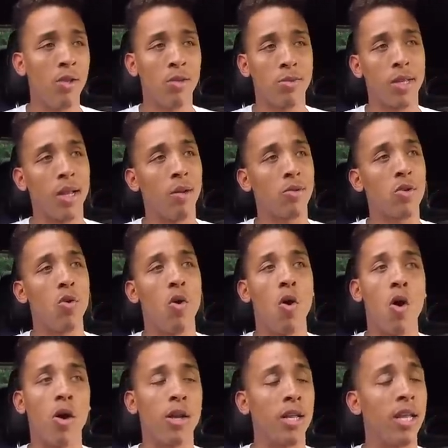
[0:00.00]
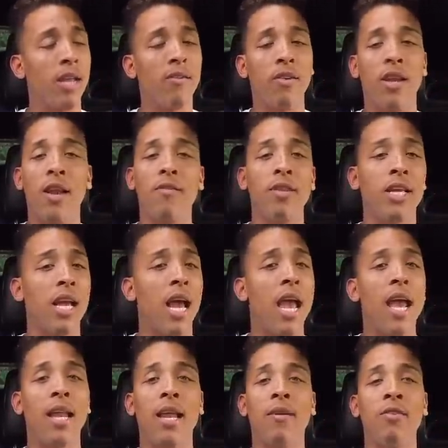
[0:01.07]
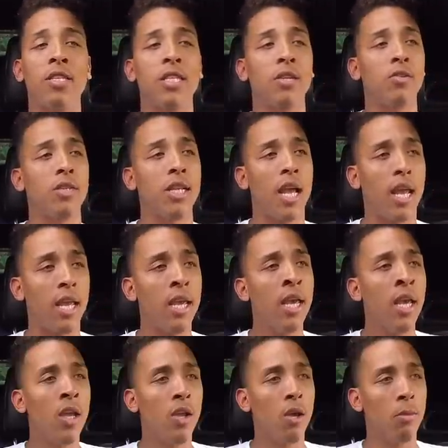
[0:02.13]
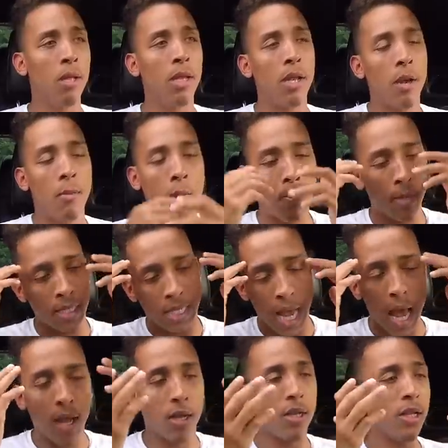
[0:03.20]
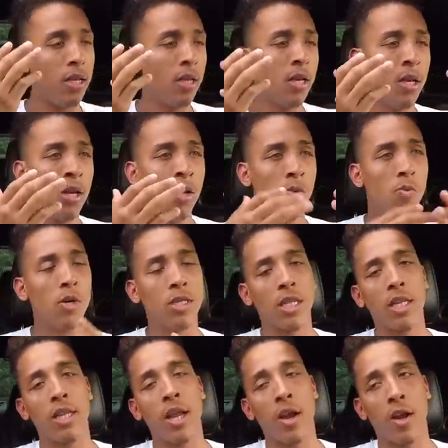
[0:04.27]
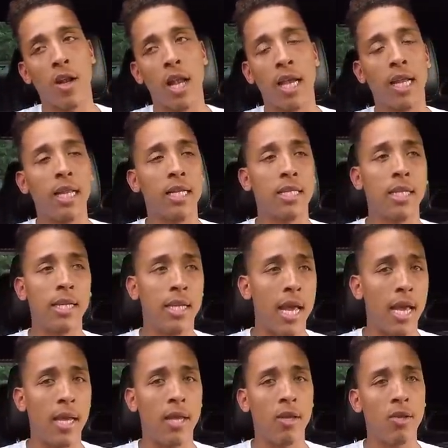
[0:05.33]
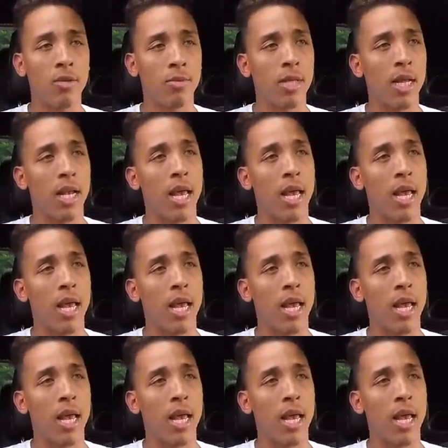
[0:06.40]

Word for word: You know what I'm saying? I was going hard and giving it everything I had every single day. You know what I mean? Now my mentality wasn't there like it is today. You know what I'm saying?